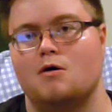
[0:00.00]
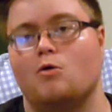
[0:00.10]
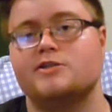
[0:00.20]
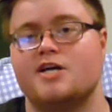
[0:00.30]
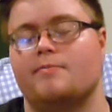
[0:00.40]

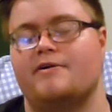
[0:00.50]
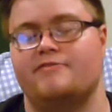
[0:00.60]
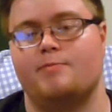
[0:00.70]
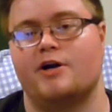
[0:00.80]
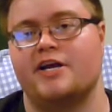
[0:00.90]
What's up,
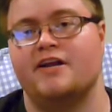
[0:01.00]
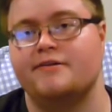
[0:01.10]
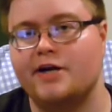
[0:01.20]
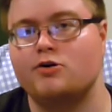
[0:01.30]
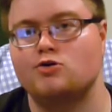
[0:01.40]
everybody?
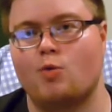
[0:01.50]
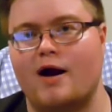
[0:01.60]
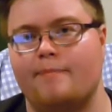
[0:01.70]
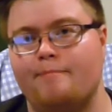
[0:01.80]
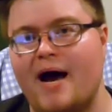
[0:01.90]
Nick
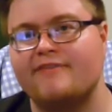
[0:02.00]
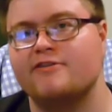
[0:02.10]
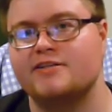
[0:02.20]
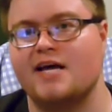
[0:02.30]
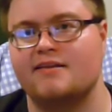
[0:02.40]
O'Dwyer, back
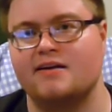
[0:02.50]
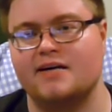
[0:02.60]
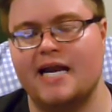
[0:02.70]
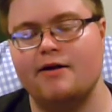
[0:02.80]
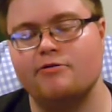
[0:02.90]
for this 10th
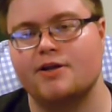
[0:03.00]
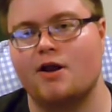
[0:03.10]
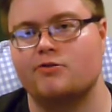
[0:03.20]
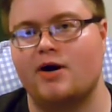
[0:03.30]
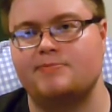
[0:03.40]
inning, here with
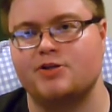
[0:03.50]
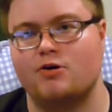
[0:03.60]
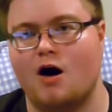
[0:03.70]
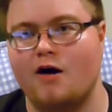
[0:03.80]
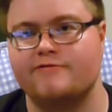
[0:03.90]
another
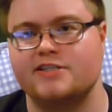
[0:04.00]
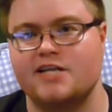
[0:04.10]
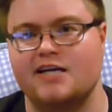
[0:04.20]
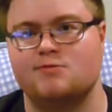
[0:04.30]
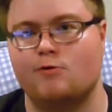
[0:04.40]
episode of This
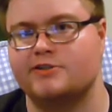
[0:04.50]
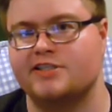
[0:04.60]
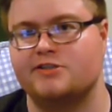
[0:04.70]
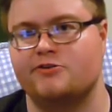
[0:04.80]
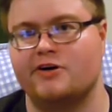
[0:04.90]
Day in Sports
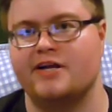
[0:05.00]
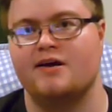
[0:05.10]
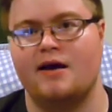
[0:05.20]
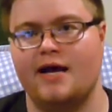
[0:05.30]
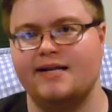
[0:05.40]
History.
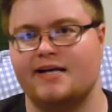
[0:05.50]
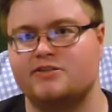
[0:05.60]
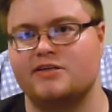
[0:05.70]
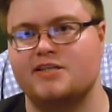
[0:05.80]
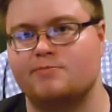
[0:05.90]
In
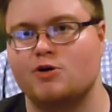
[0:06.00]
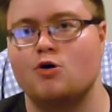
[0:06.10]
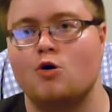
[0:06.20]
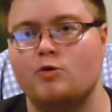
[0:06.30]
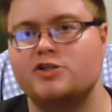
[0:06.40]
yesterday's
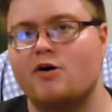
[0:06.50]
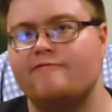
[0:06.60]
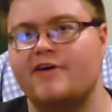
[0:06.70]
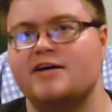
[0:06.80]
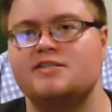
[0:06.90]
episode, we saw
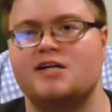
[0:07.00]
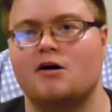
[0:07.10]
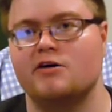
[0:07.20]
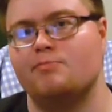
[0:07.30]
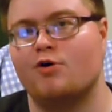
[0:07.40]
Vin
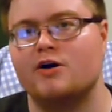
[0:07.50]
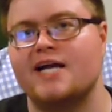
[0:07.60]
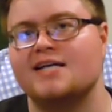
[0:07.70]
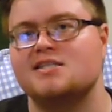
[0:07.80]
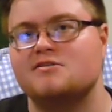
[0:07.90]
Scully
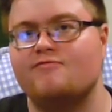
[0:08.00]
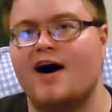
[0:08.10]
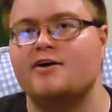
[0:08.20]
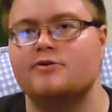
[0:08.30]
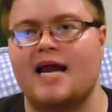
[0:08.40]
broadcast his
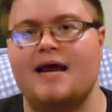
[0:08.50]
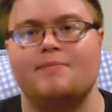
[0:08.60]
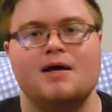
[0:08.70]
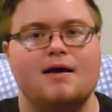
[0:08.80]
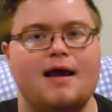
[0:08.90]
final
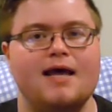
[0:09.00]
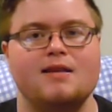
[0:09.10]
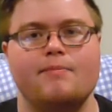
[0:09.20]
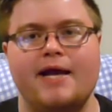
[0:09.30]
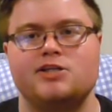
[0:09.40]
game
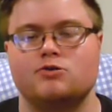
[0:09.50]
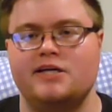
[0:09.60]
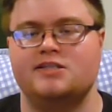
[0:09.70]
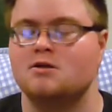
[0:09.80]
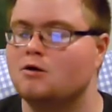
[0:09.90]
in the major
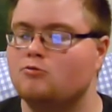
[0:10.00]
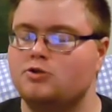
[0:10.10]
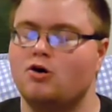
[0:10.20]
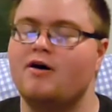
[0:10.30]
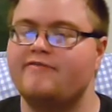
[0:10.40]
leagues.
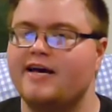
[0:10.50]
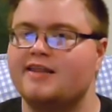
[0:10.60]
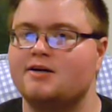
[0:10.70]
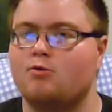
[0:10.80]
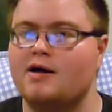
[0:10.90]
We don't have
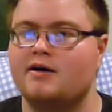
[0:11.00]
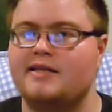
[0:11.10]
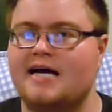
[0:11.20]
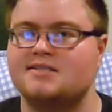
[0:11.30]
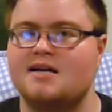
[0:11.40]
anything quite
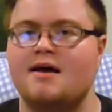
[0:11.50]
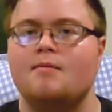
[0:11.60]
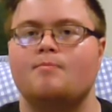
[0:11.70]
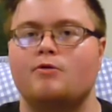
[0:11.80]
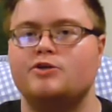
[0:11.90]
like that today,
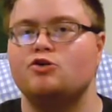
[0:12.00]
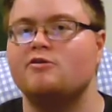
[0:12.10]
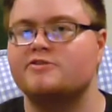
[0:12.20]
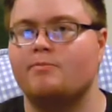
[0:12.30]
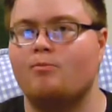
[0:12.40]
but we do
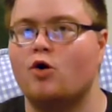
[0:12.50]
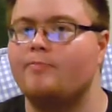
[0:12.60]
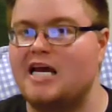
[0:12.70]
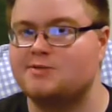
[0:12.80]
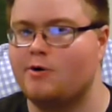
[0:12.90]
have some more
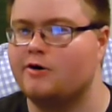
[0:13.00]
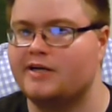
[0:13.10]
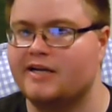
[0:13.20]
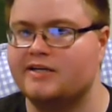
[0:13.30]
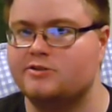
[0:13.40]
baseball to
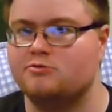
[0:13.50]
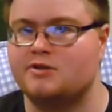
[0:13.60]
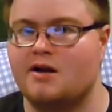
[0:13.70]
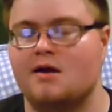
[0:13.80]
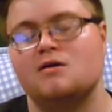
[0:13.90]
get into
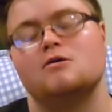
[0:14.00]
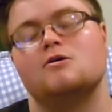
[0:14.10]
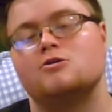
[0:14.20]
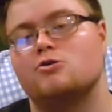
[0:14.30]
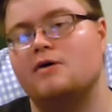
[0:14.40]
today.
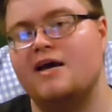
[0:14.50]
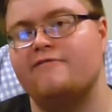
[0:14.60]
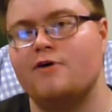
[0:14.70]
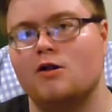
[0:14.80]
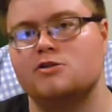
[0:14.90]
So
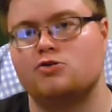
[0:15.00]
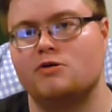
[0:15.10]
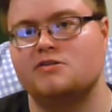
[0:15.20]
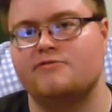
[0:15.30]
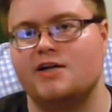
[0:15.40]
if y'all
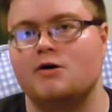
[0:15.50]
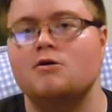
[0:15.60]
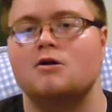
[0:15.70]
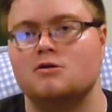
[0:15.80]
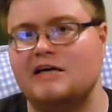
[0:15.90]
enjoyed this video,
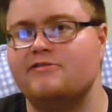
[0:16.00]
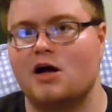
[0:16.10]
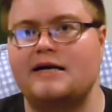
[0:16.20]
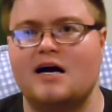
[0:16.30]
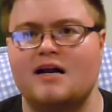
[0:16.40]
leave a
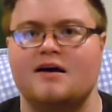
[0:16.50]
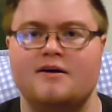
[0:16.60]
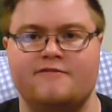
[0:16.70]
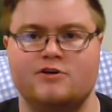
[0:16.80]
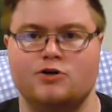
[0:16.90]
like on it.
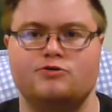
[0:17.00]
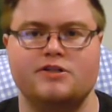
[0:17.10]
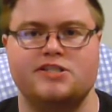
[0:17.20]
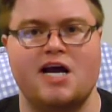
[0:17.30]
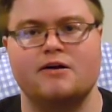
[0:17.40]
If you're new
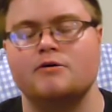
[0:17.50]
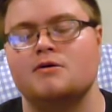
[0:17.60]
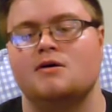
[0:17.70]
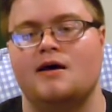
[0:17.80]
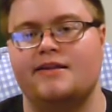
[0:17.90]
to the channel,
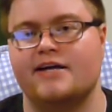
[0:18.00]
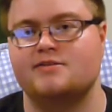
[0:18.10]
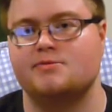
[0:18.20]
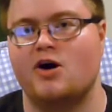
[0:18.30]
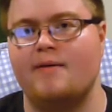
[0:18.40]
hit
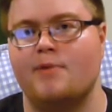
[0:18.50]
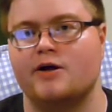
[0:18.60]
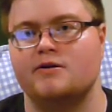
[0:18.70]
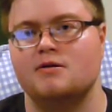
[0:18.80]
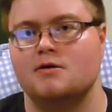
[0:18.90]
that subscribe
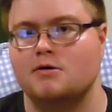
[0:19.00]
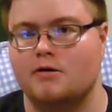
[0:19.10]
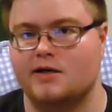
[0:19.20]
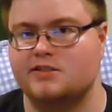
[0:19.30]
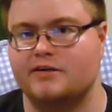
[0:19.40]
button.
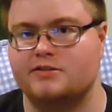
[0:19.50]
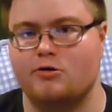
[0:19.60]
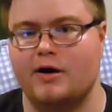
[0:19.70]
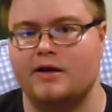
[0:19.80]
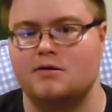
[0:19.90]
Let's get to it.